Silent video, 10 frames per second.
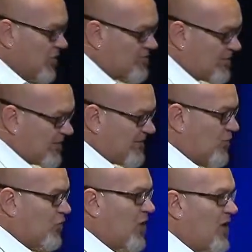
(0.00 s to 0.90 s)
me
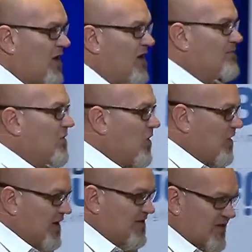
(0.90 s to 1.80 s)
before, I am
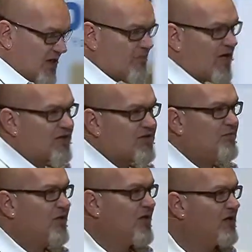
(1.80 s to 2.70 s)
like a Zen master
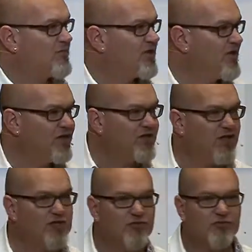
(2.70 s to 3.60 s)
when it comes to the
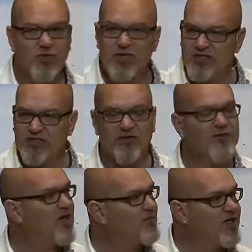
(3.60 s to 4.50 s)
intellectual stuff
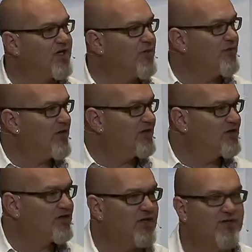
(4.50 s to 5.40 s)
that comes out of my mouth,
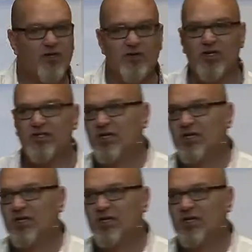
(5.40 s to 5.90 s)
just giving you the heads up